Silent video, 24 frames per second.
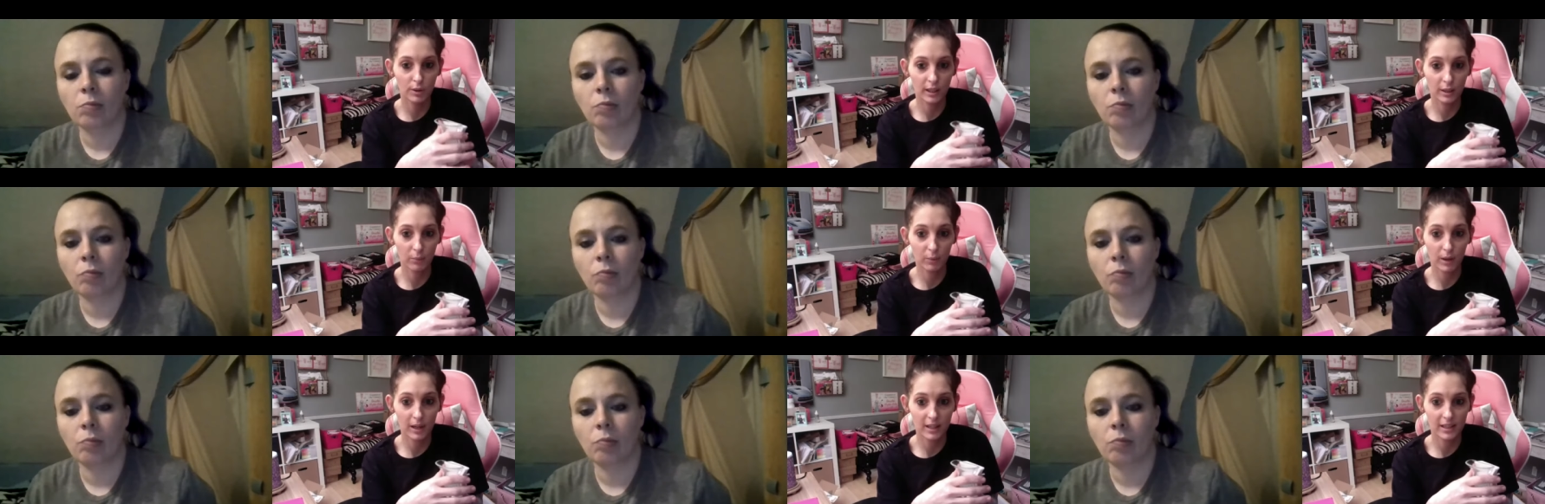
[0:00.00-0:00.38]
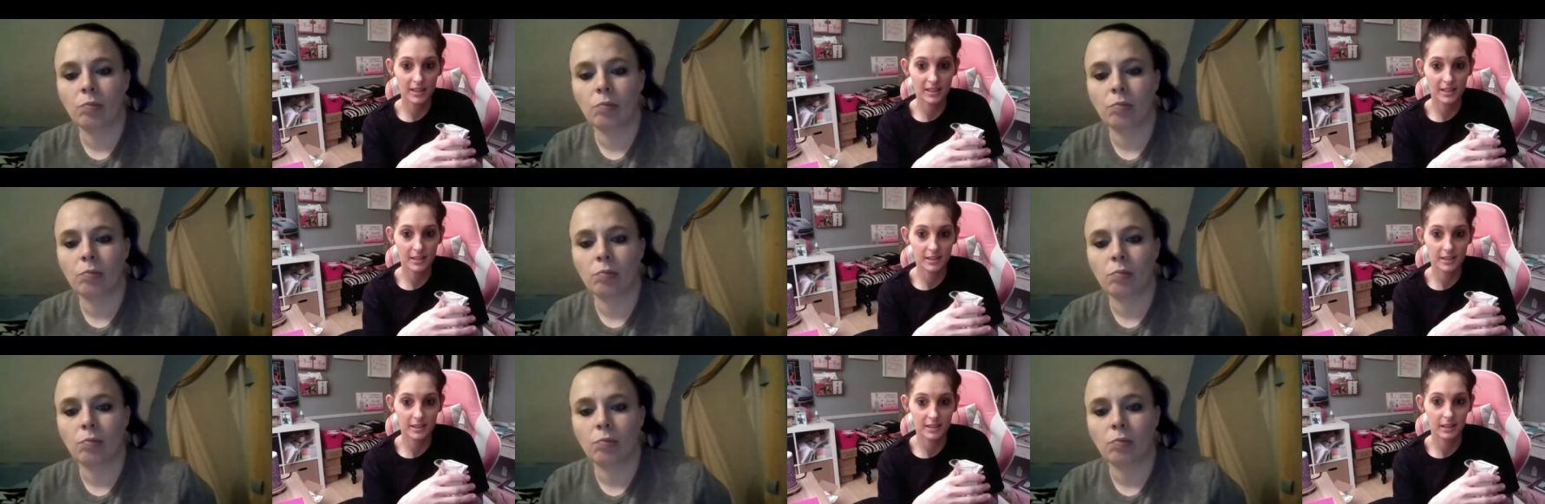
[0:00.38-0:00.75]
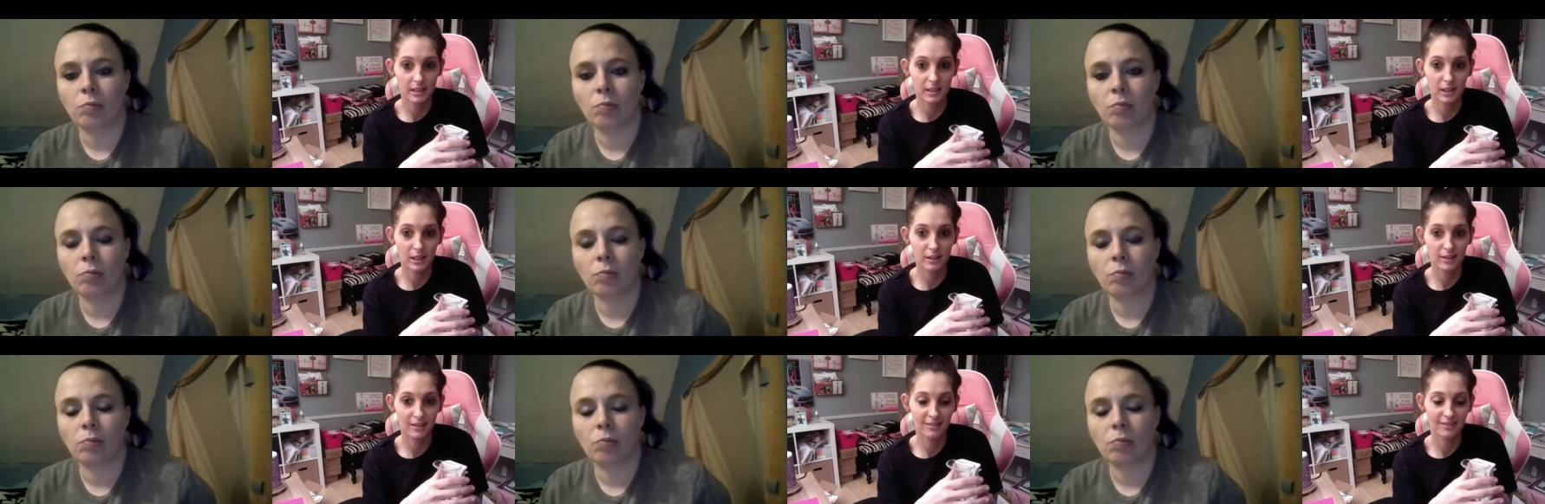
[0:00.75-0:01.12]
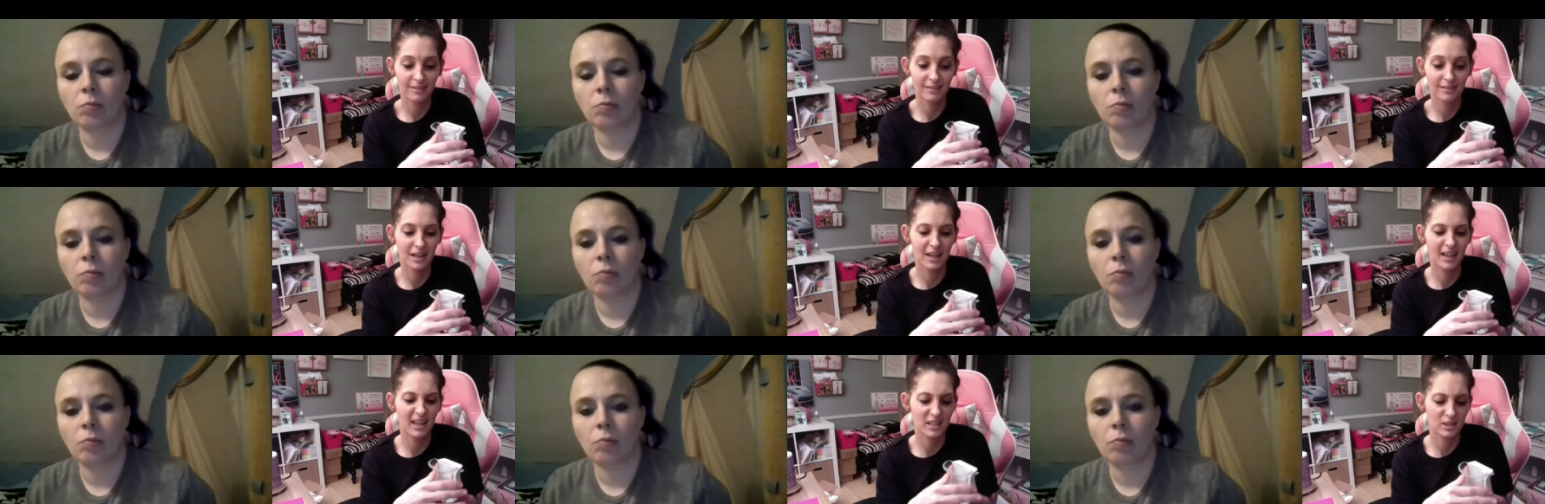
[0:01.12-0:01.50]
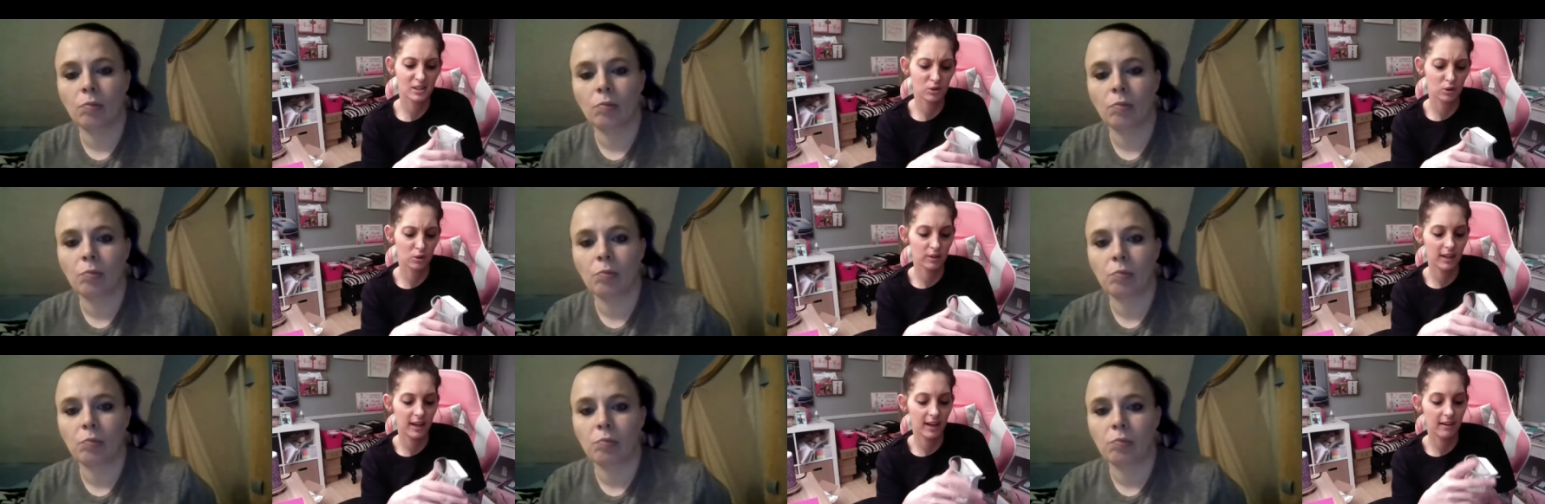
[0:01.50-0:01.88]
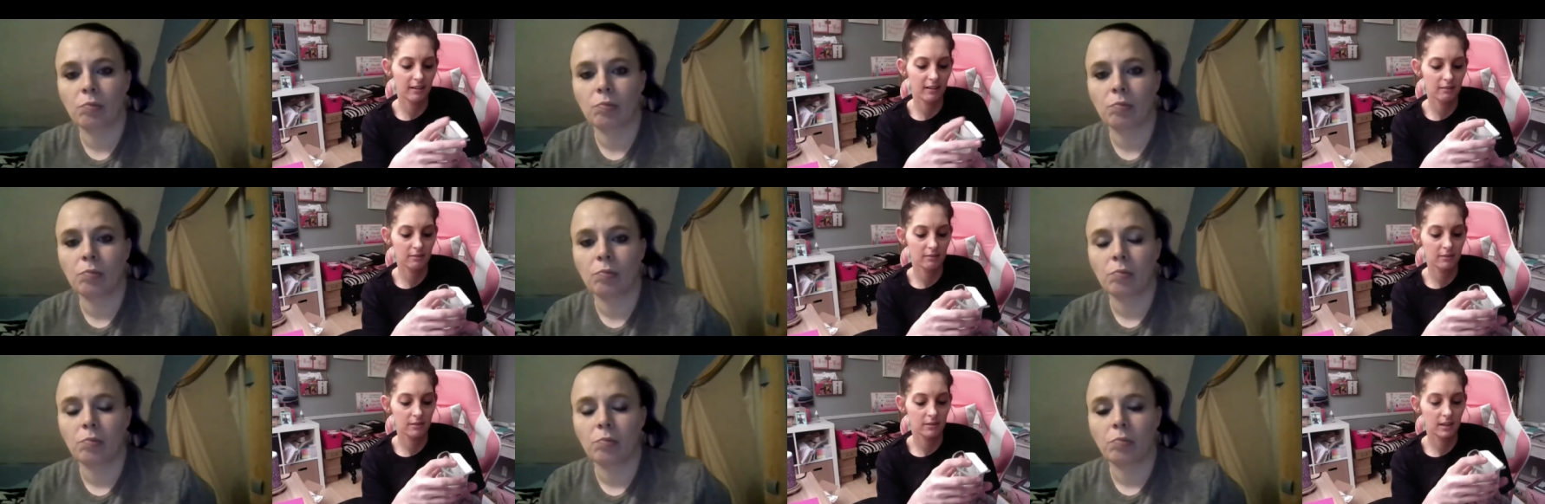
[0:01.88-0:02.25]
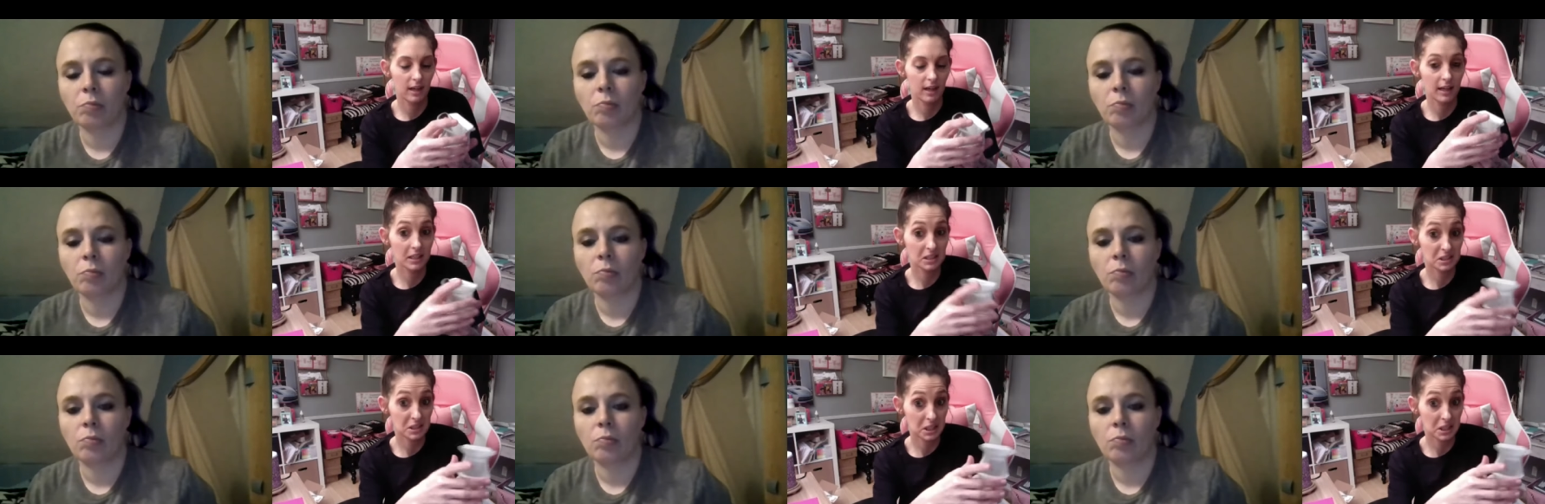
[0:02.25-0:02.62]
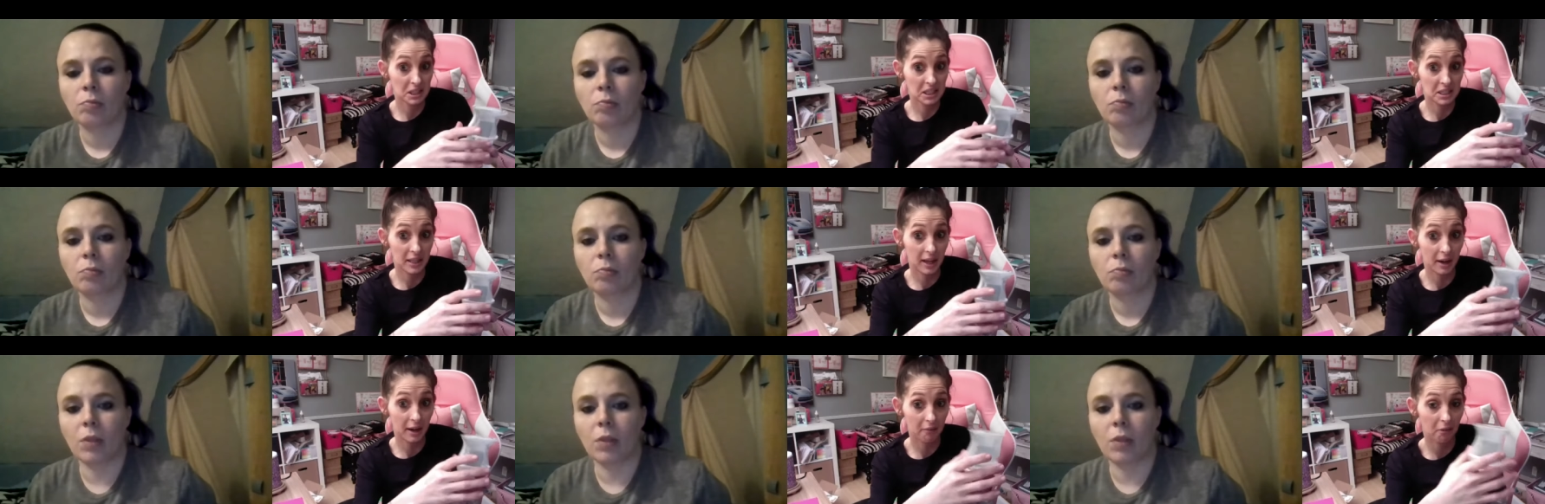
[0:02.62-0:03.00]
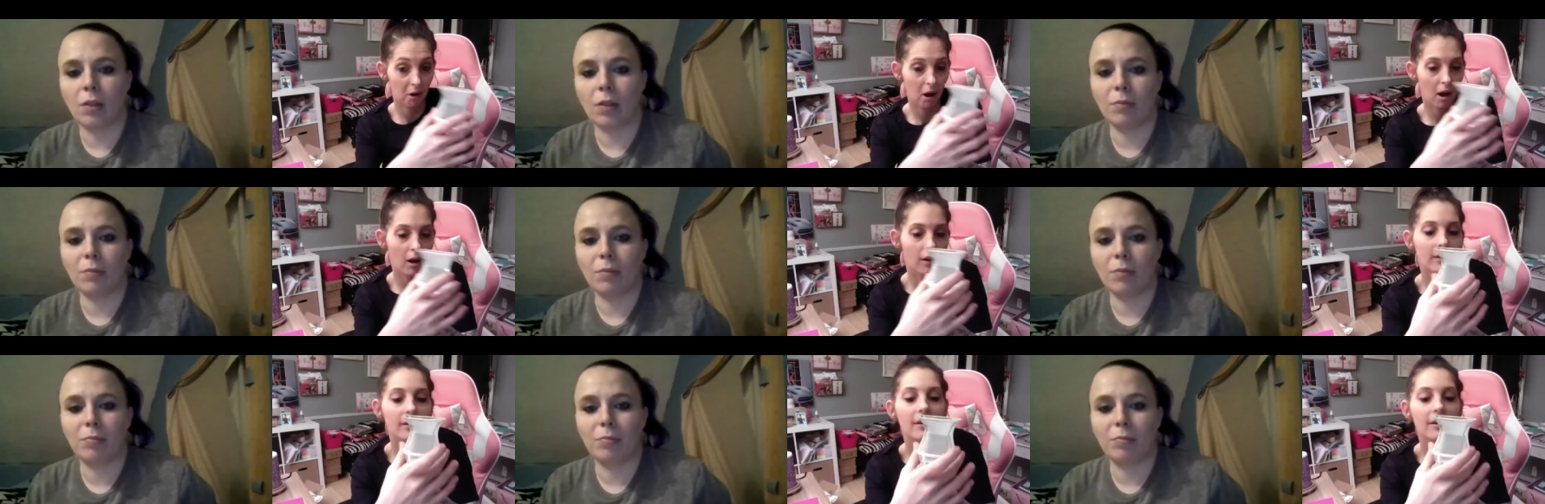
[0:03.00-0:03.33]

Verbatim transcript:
Speaker 1: in why this is in here. I got told that because I did that wrong.